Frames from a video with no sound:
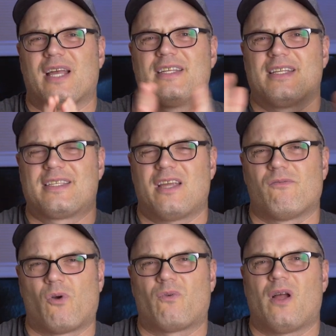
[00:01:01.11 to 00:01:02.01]
I did
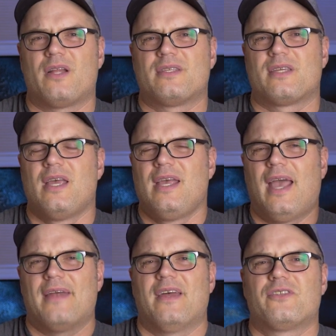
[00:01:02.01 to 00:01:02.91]
several runs
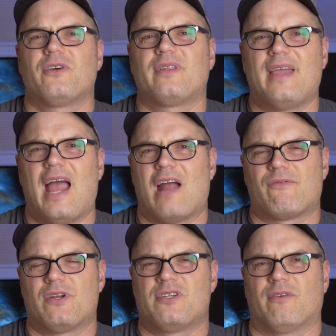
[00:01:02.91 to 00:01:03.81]
and then took the
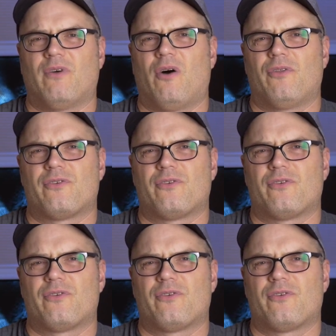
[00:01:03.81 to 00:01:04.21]
average of all